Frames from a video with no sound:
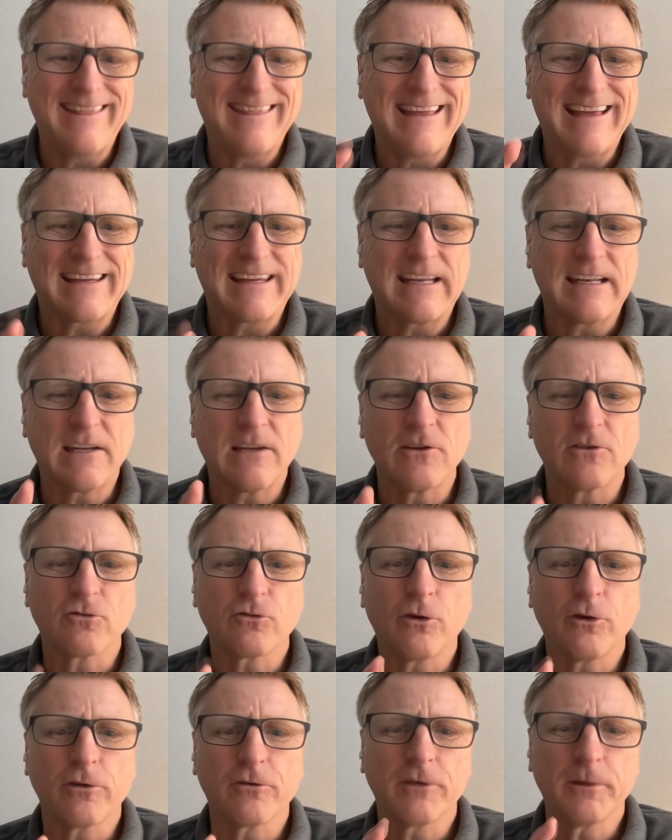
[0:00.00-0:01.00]
that can
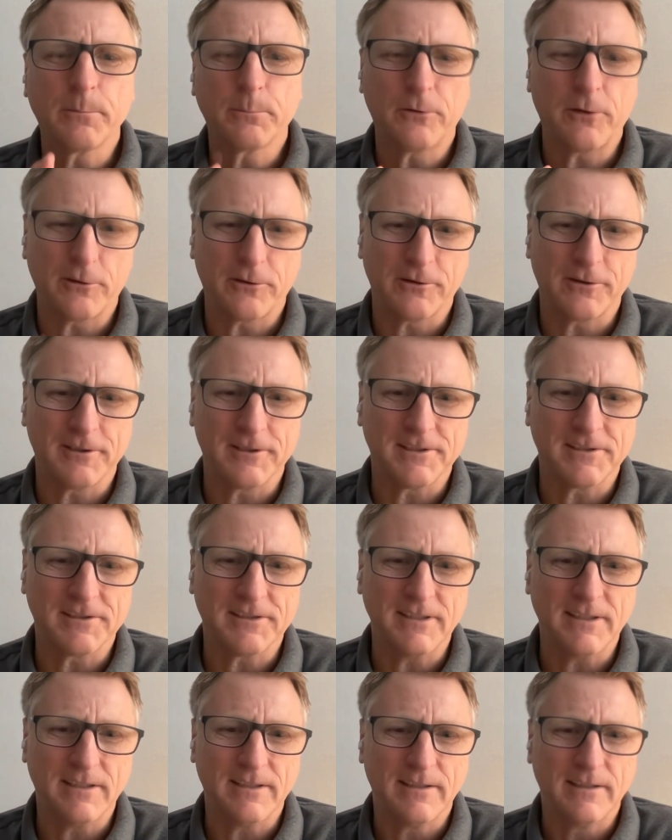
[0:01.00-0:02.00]
control
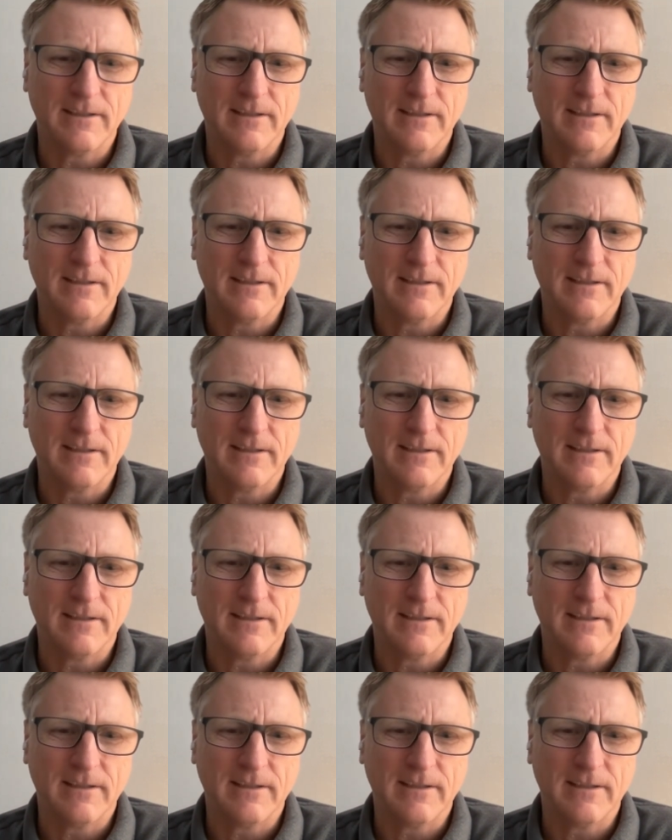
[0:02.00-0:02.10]
cryptocurrency